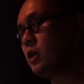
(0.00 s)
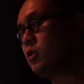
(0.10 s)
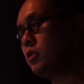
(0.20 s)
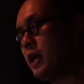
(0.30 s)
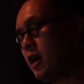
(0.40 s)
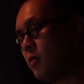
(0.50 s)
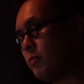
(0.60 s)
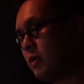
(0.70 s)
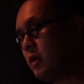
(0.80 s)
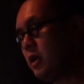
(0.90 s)
could
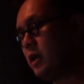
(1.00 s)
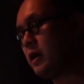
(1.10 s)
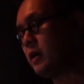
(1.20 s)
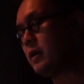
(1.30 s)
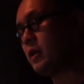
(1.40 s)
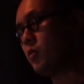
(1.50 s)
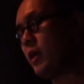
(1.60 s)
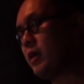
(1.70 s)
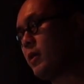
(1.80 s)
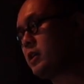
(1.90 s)
help uh, in a
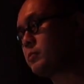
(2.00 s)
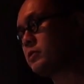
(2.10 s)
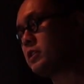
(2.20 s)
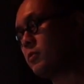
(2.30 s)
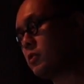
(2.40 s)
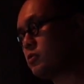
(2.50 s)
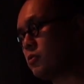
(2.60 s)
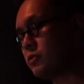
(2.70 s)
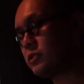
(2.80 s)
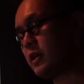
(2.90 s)
randomized
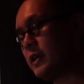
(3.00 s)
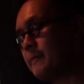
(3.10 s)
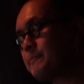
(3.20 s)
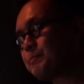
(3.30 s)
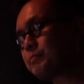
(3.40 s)
placebo-controlled study.